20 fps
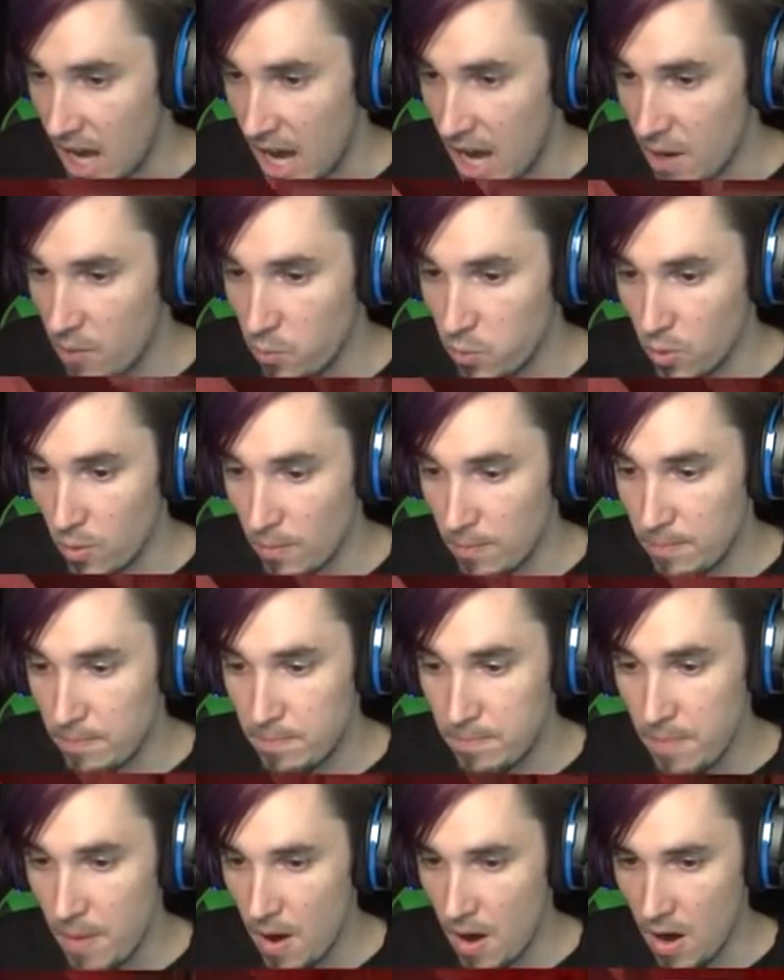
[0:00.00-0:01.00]
I will...
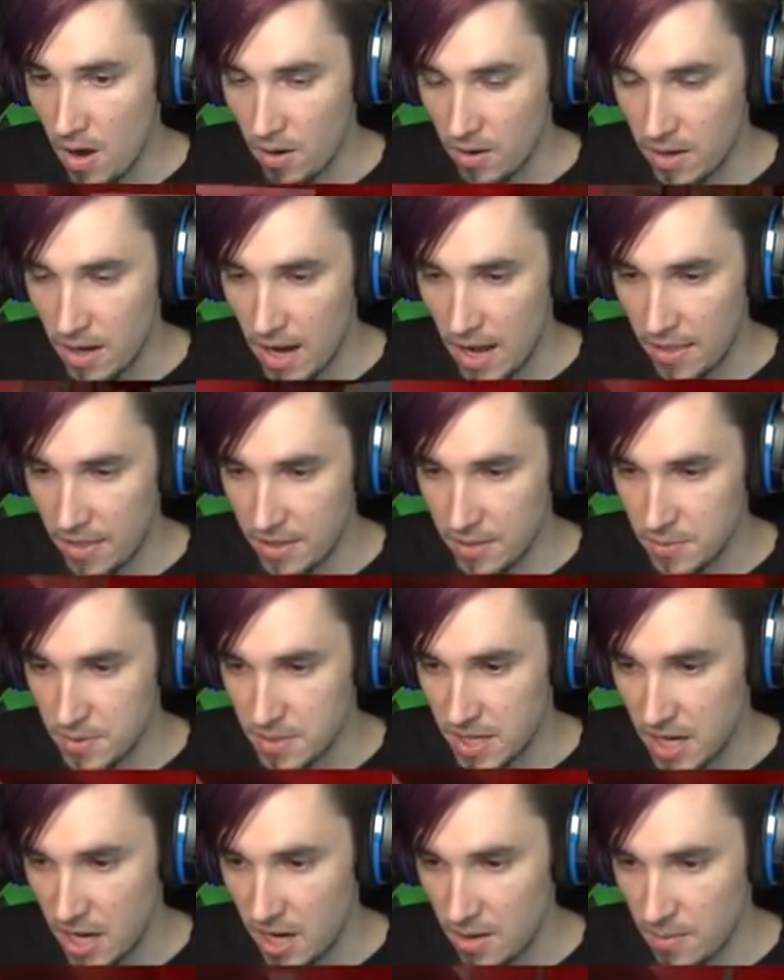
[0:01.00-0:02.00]
Oh god, this
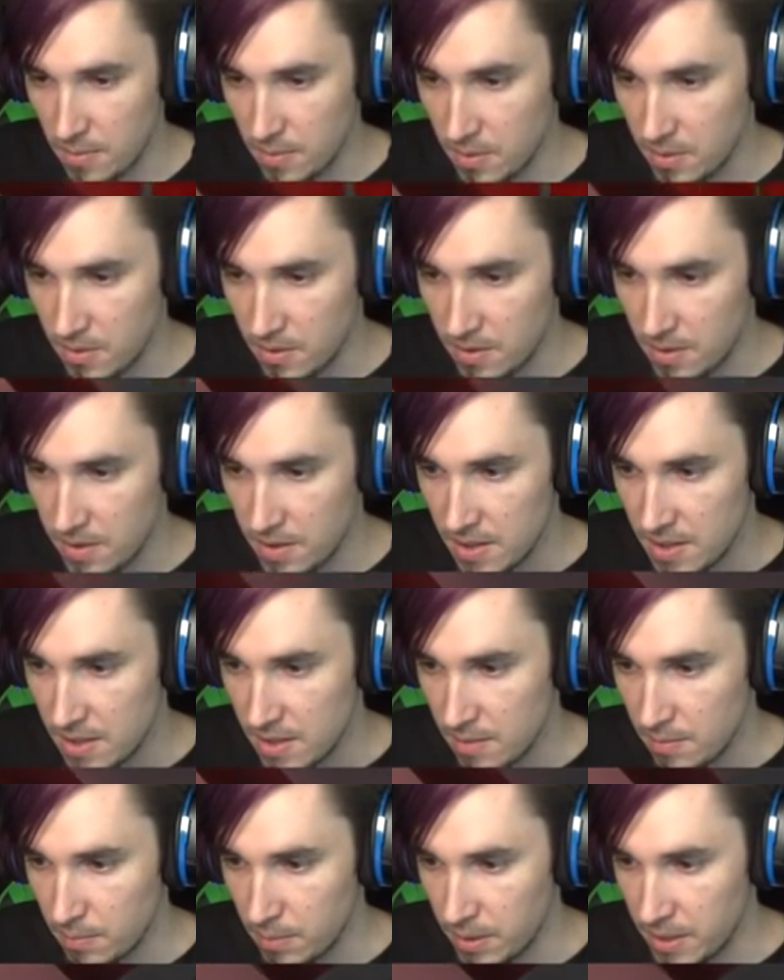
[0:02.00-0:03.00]
is terrible.
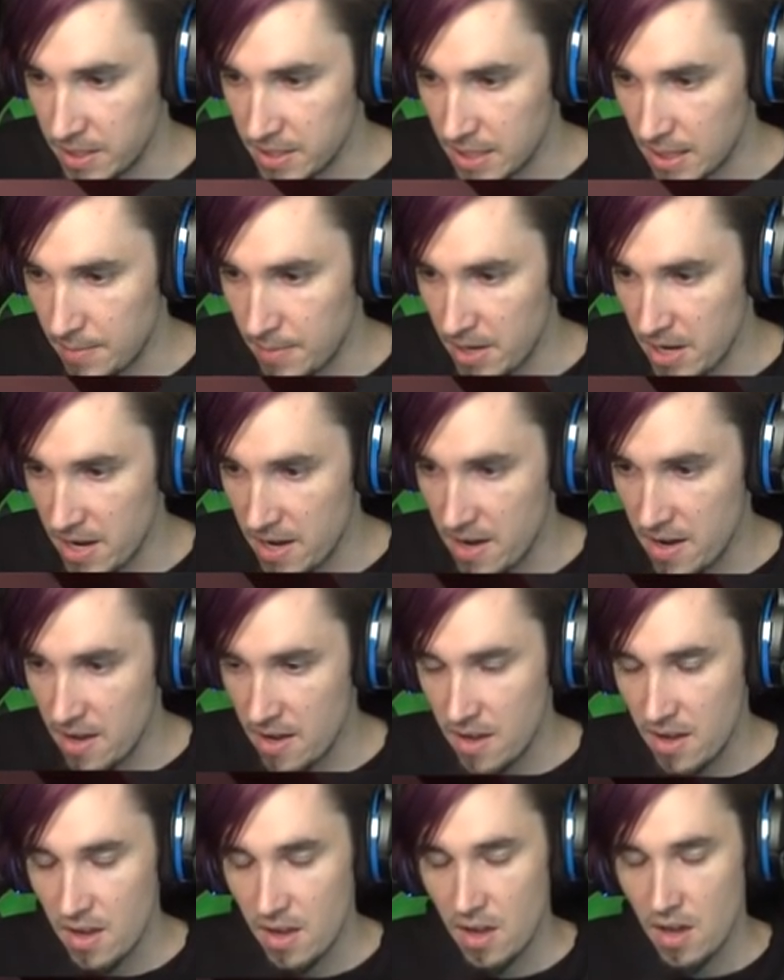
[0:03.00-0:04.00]
Please let me in?
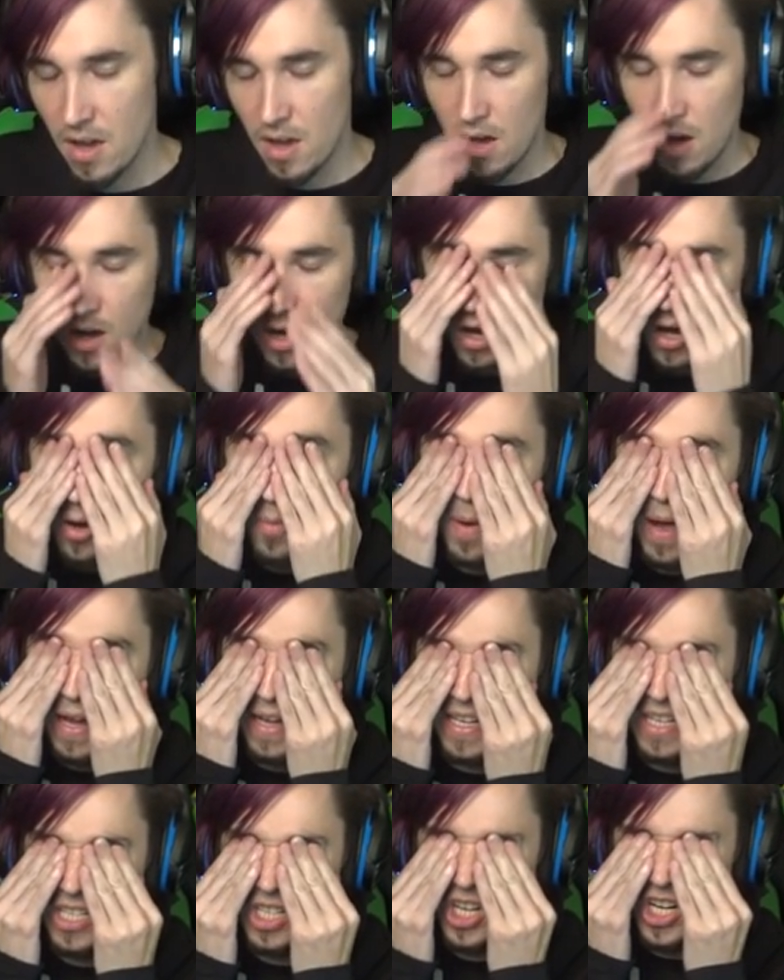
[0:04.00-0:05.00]
Oh
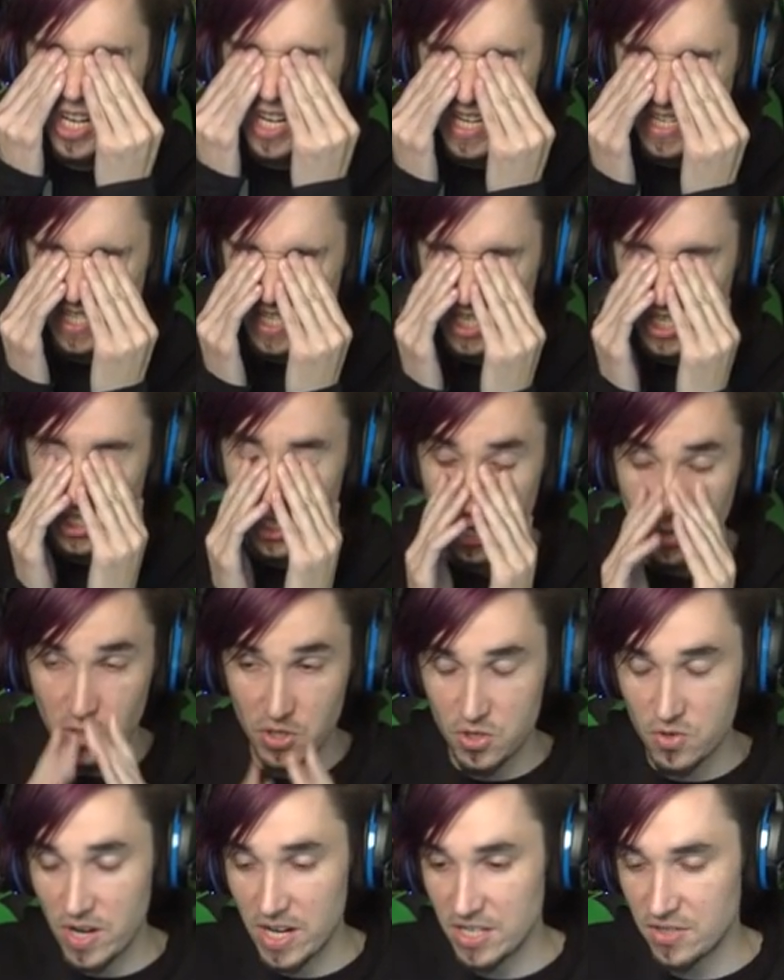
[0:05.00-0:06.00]
my goodness, this is so
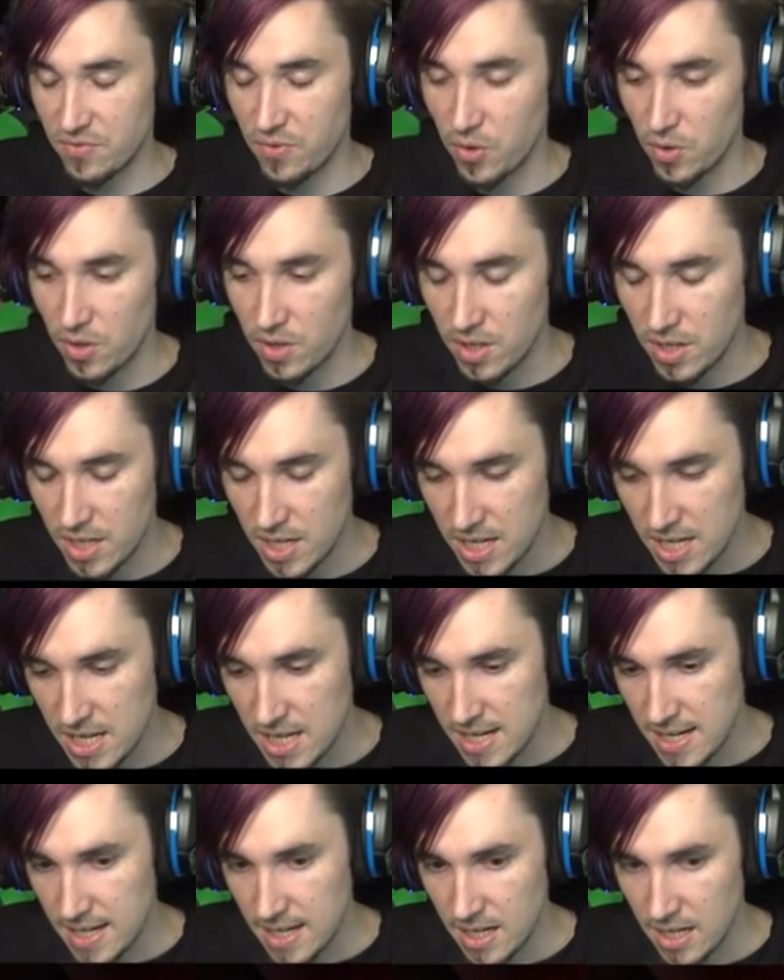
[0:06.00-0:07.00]
stressful!
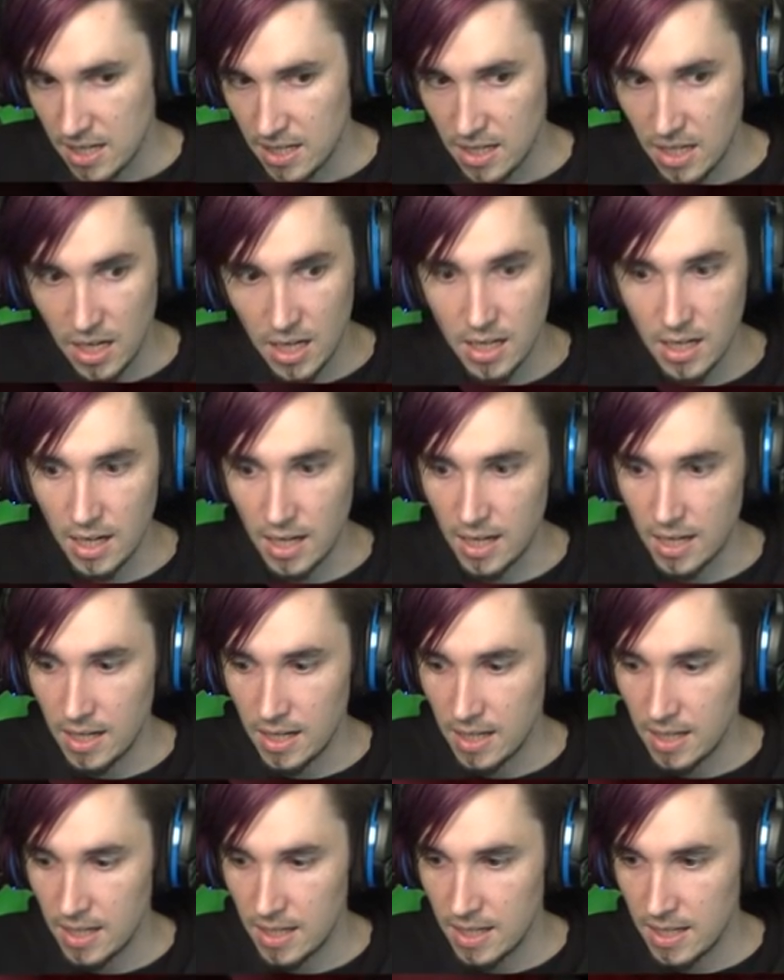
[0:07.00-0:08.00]
Gotta stop that oh! blood
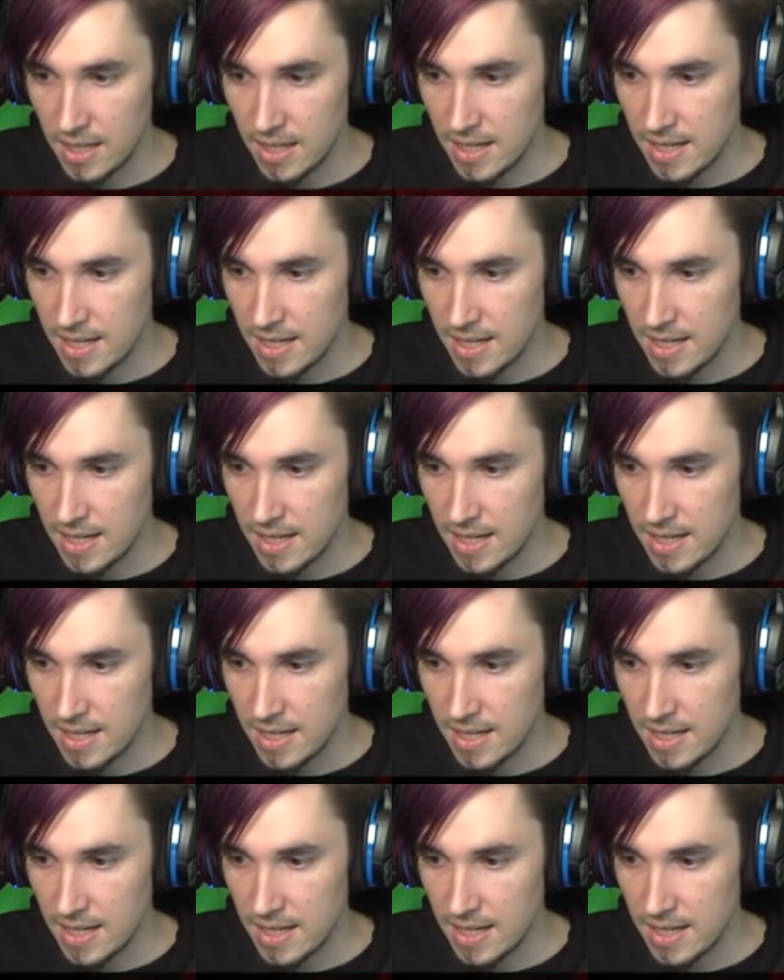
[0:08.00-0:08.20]
loss.